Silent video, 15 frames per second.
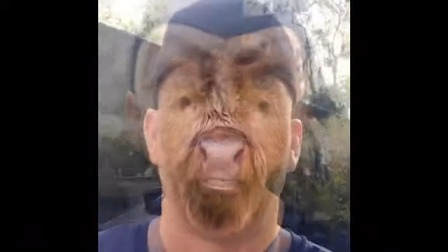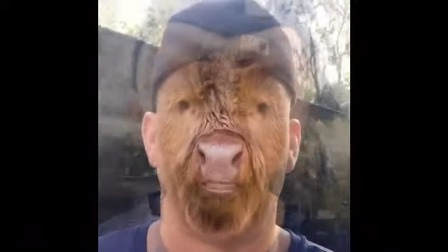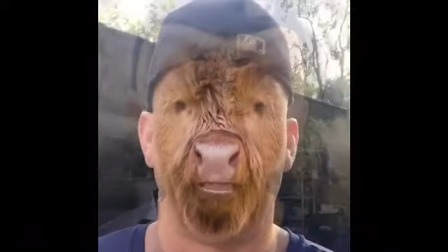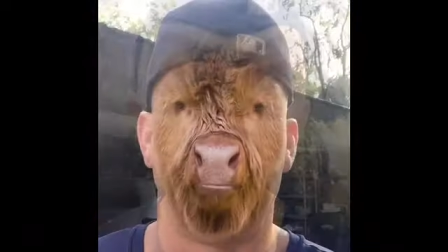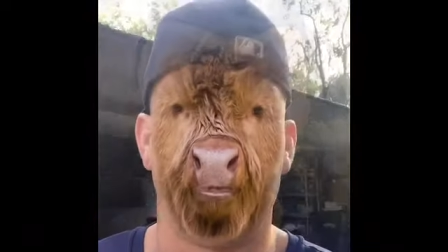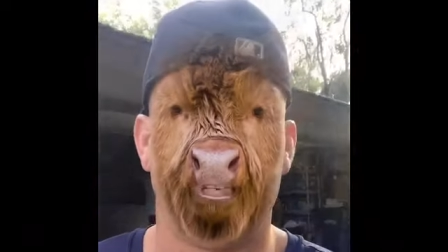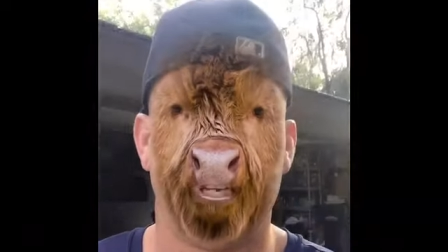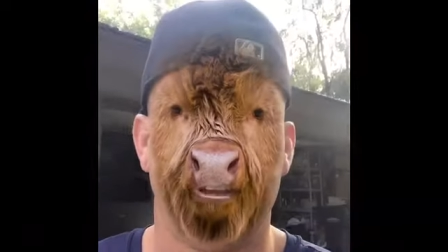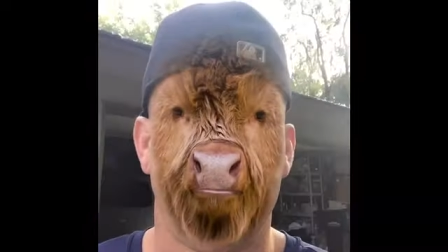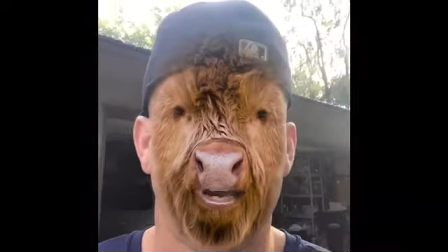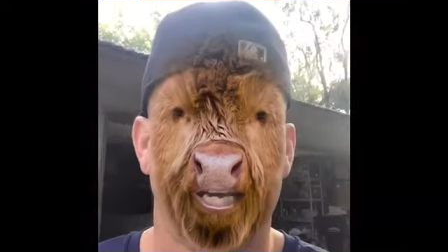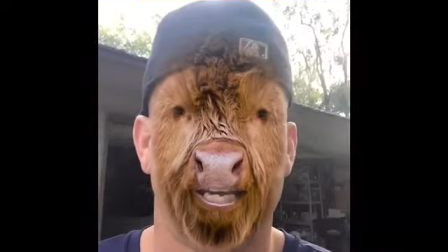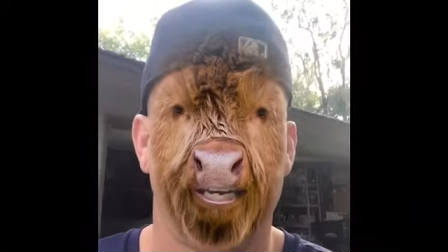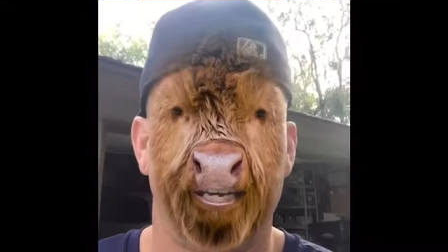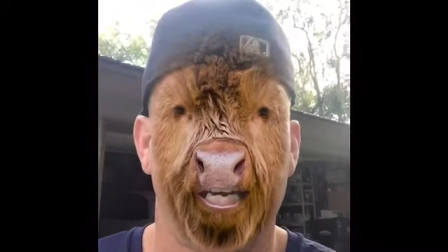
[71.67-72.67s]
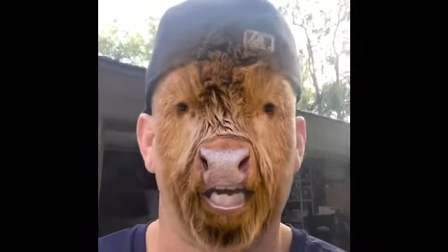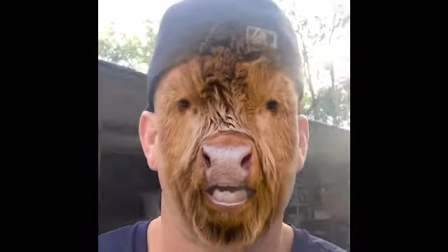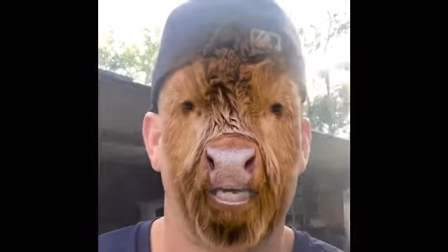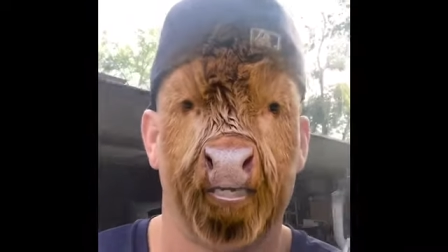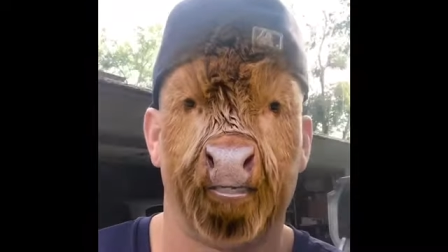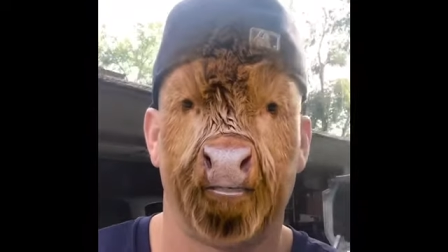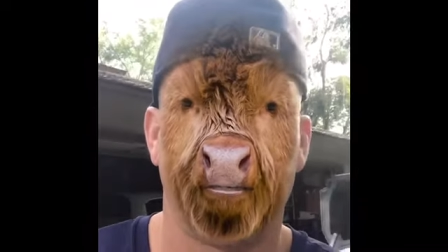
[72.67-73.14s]
Let me see if I can,
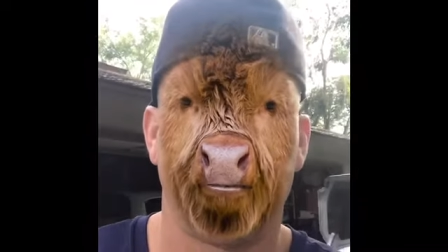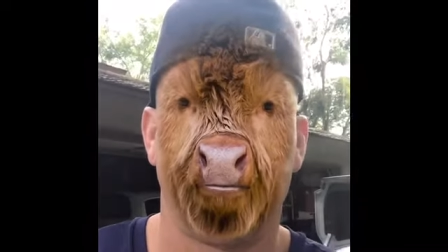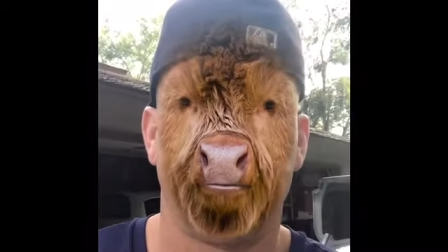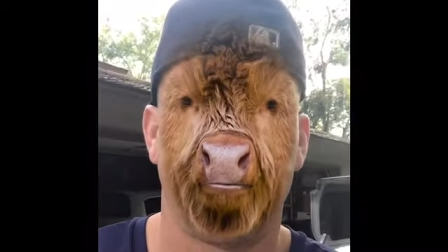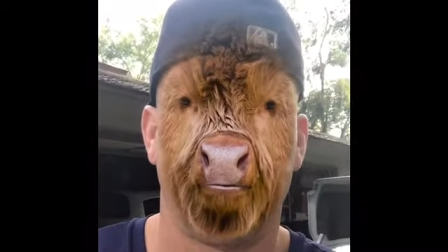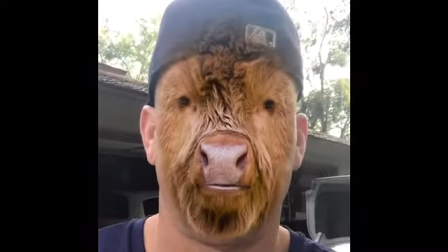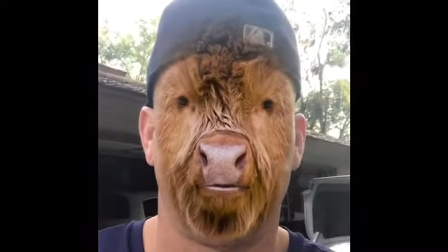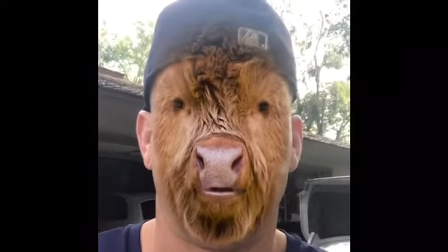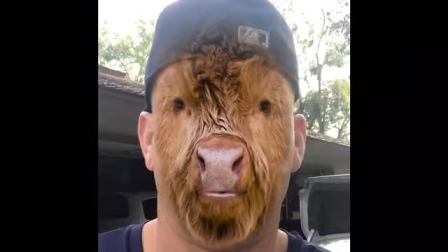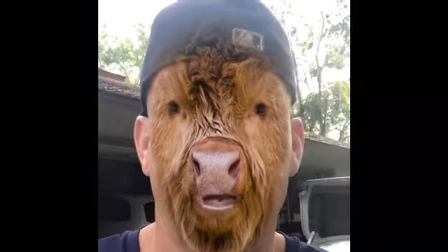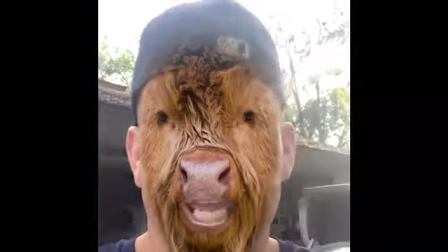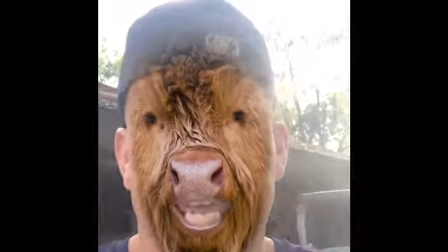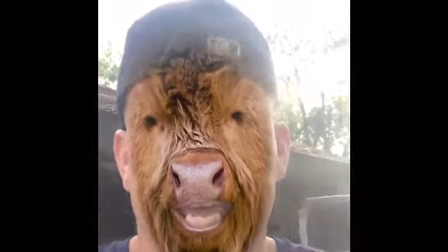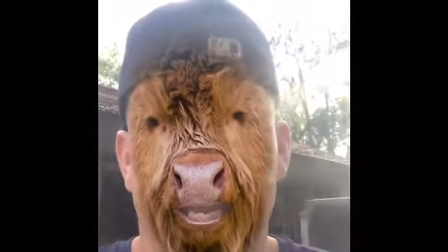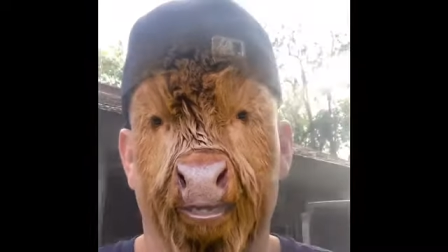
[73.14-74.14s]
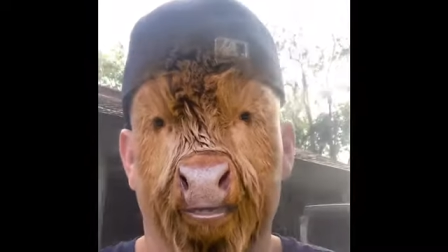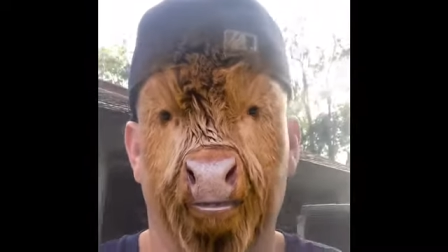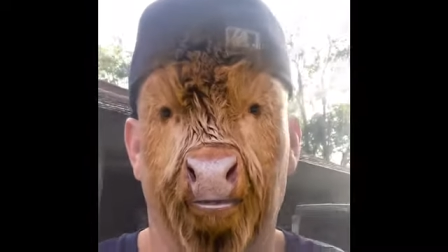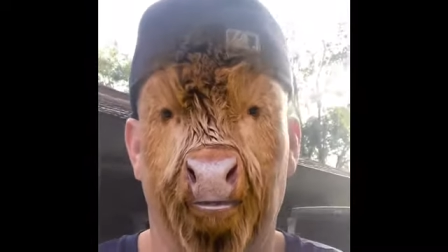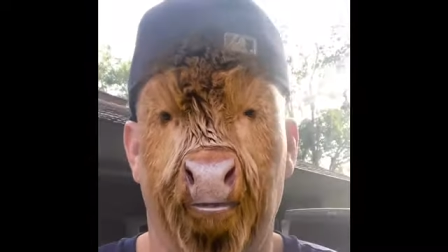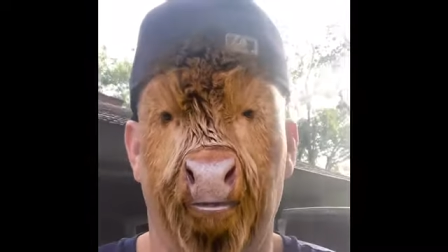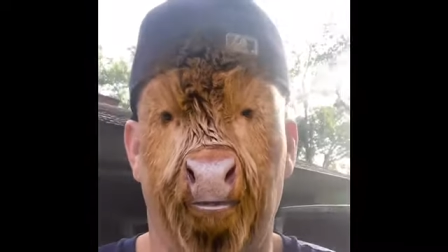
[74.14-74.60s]
uh, or we can,
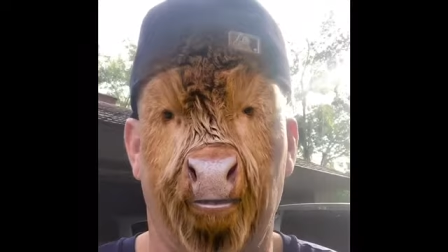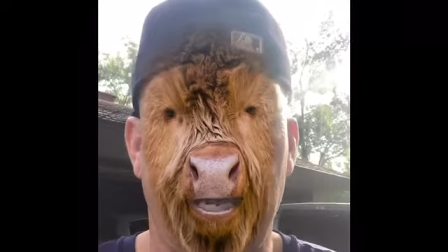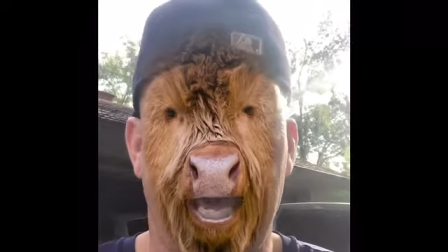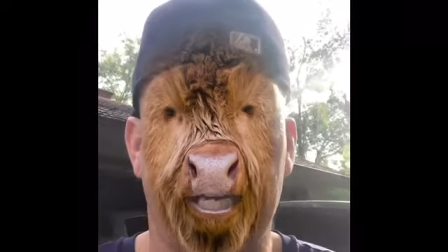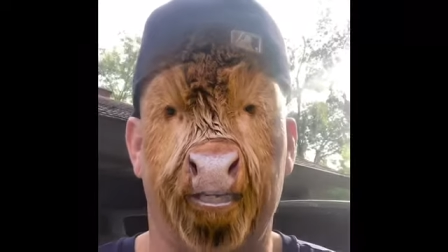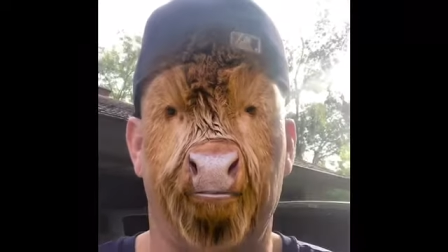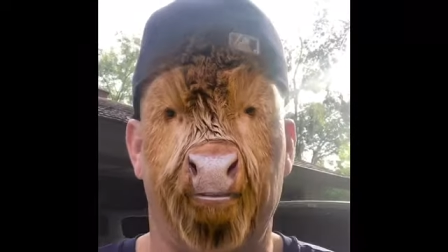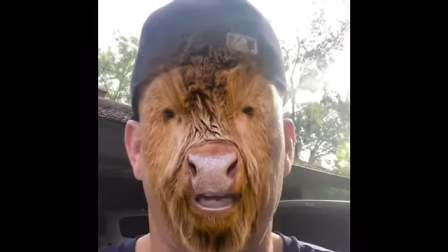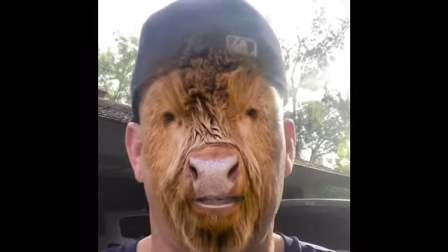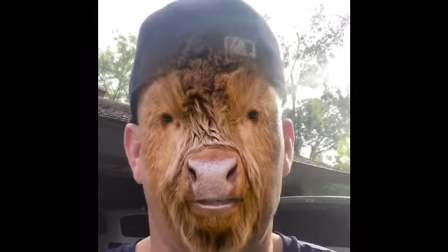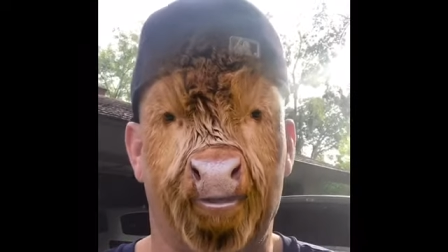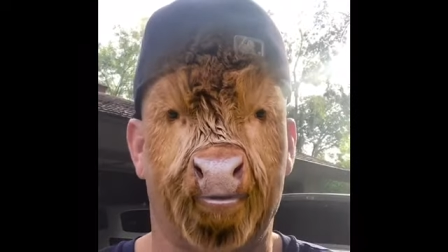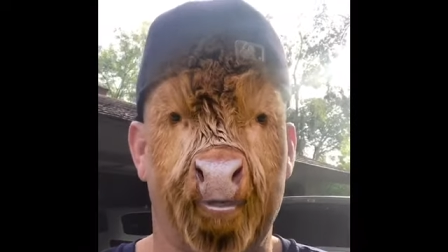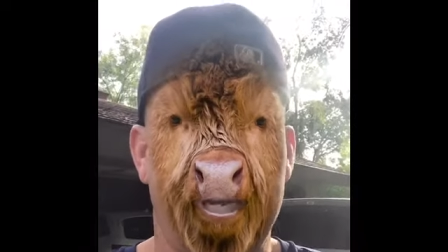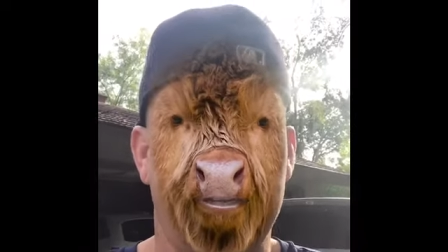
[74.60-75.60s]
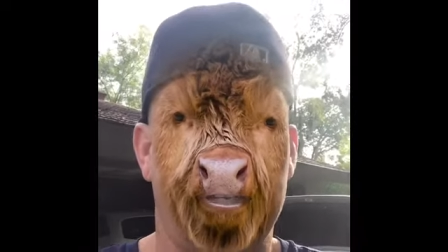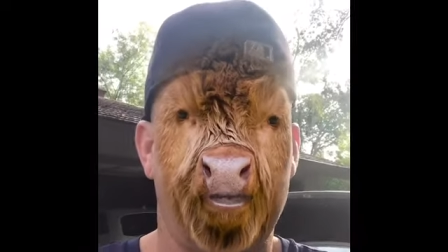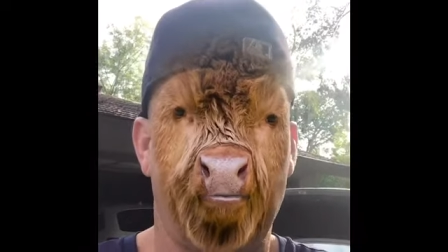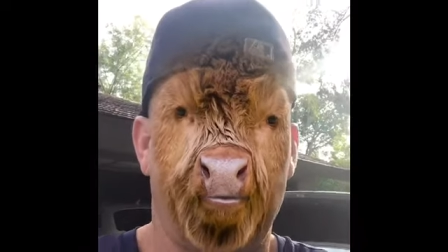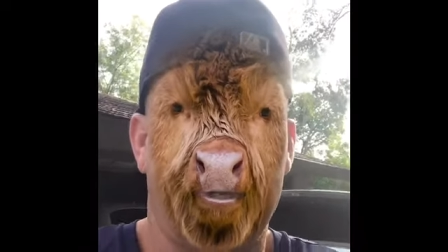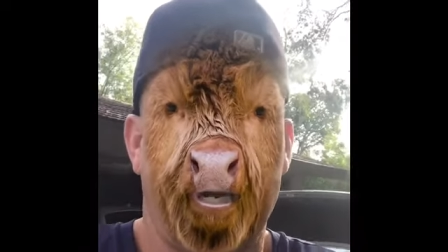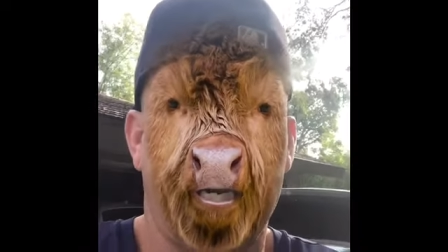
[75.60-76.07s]
activate the screens
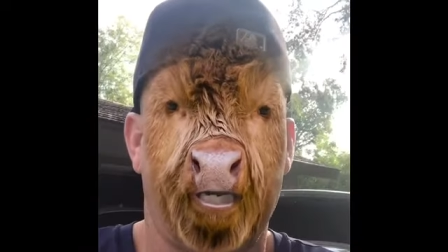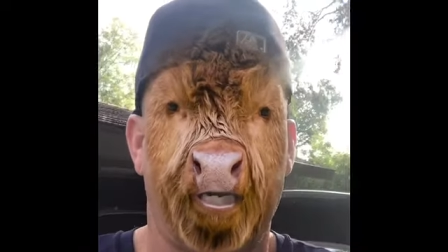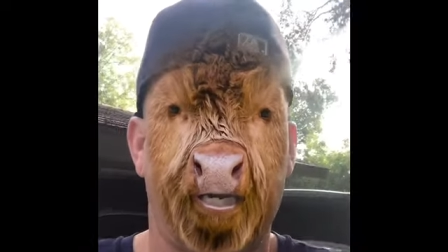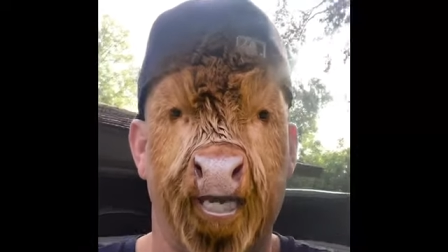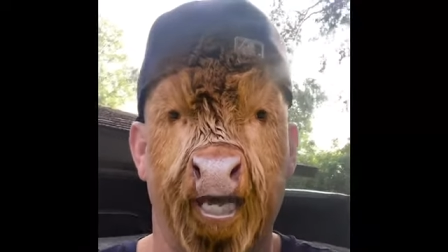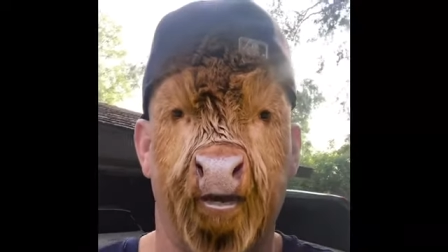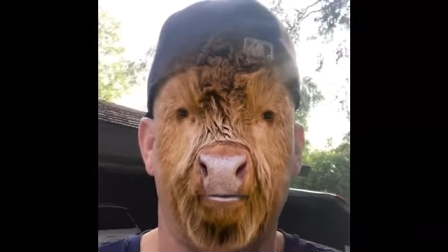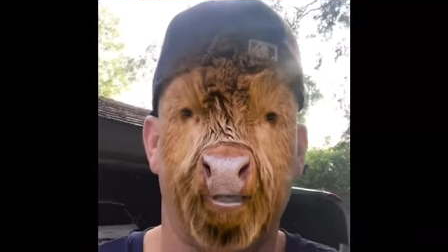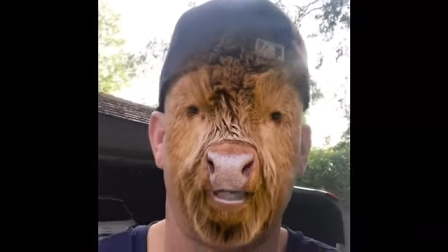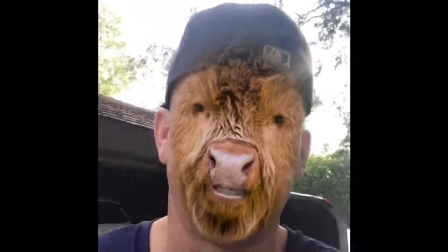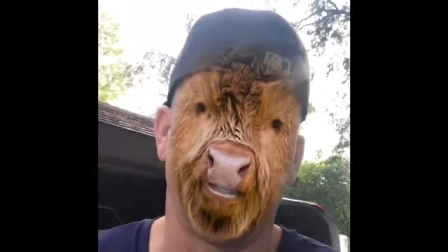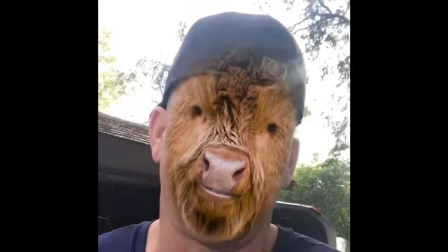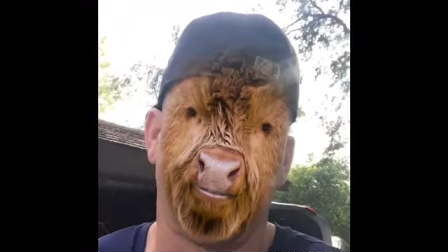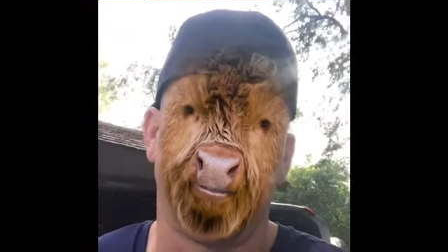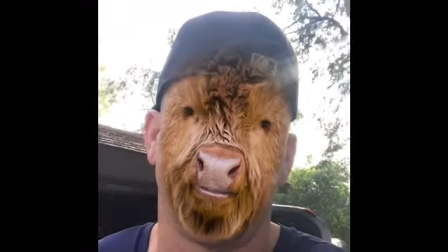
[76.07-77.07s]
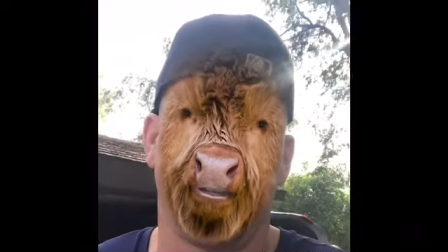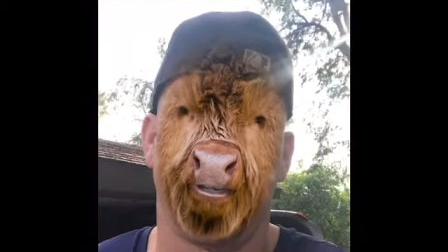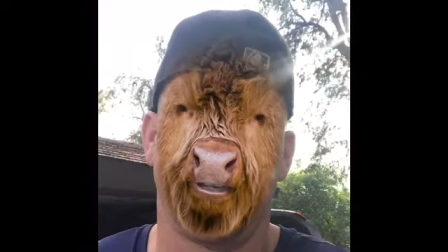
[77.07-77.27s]
that we're talking on now because